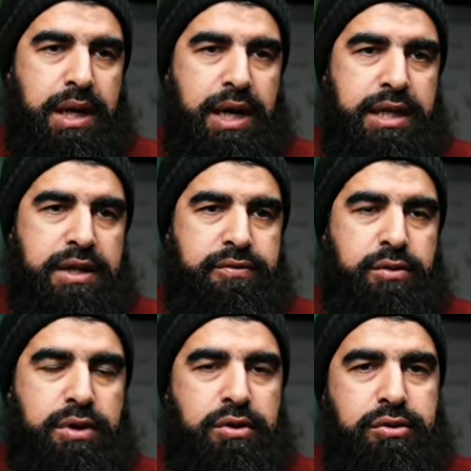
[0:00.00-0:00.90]
and then if
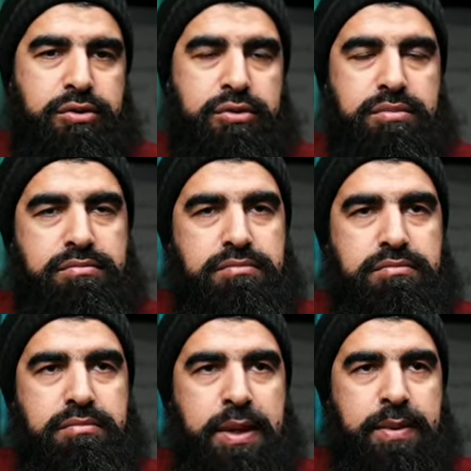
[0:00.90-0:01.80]
you want to go through
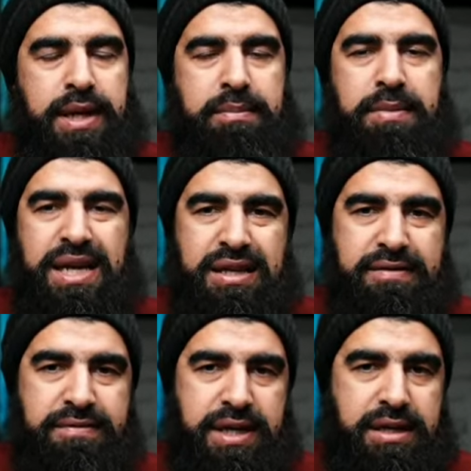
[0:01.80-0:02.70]
maybe like
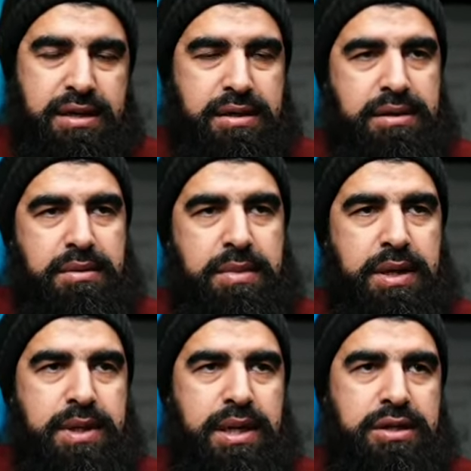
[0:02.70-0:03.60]
Maliki fiqh, then
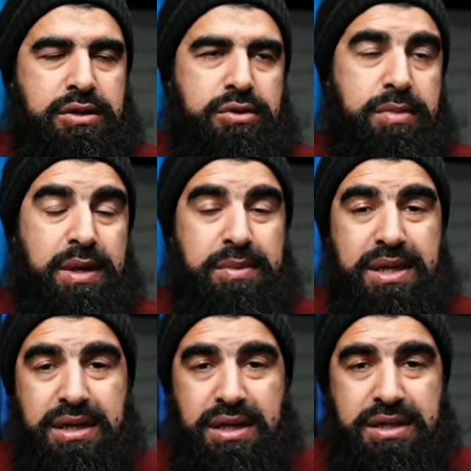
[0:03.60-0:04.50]
maybe, I don't know,
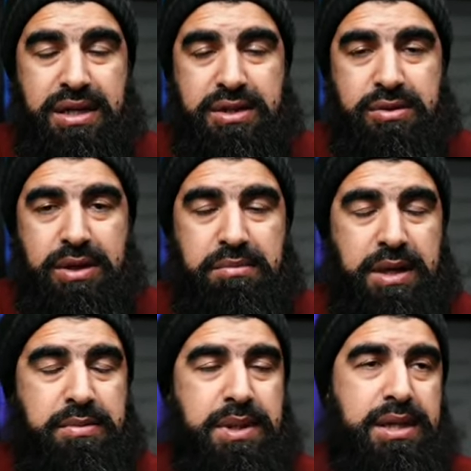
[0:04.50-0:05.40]
maybe Azhar as well,
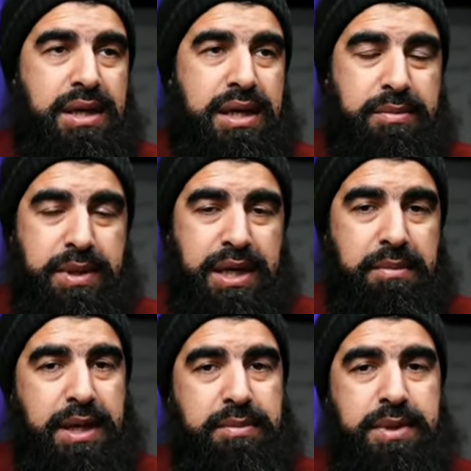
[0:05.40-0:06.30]
maybe Libya,
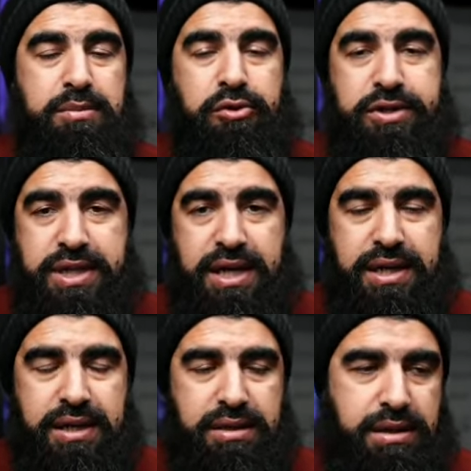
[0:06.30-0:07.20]
maybe
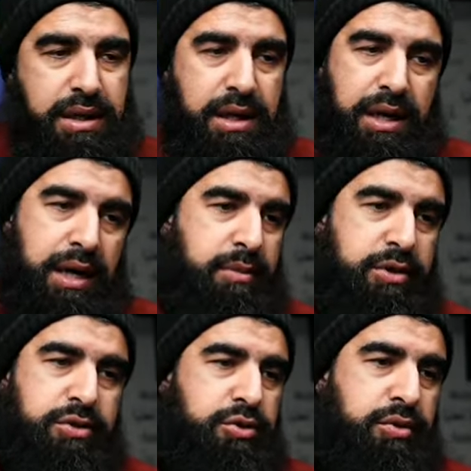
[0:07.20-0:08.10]
Mauritania. I'm
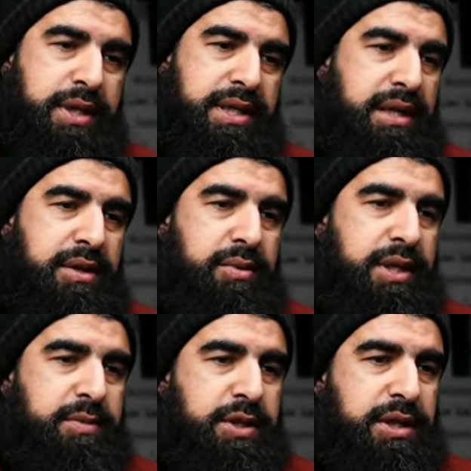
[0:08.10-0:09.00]
not too sure exactly where
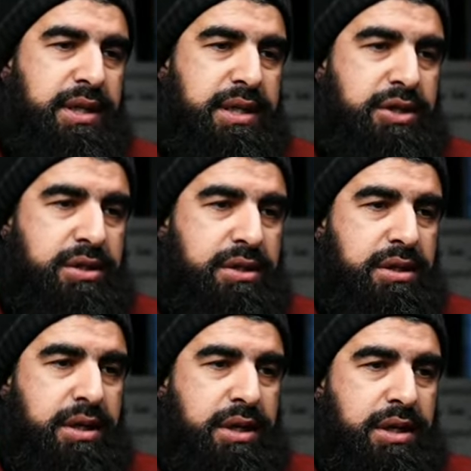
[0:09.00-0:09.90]
the specializations
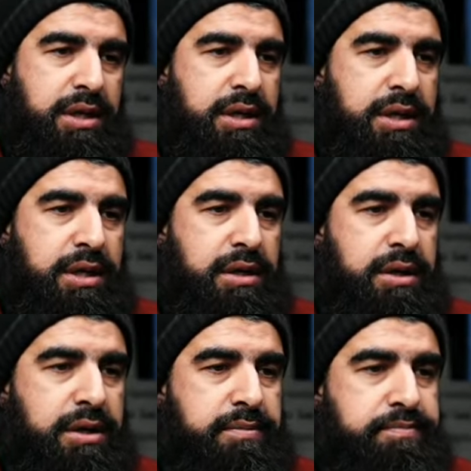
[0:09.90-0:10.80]

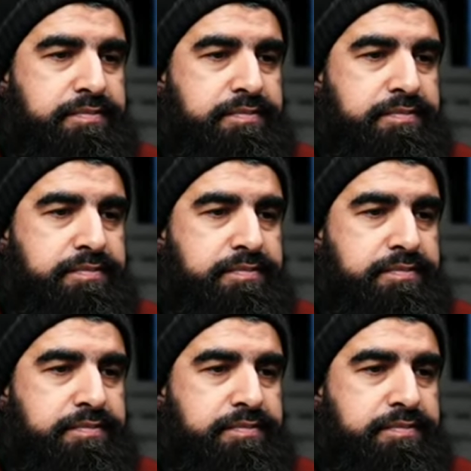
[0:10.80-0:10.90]
are.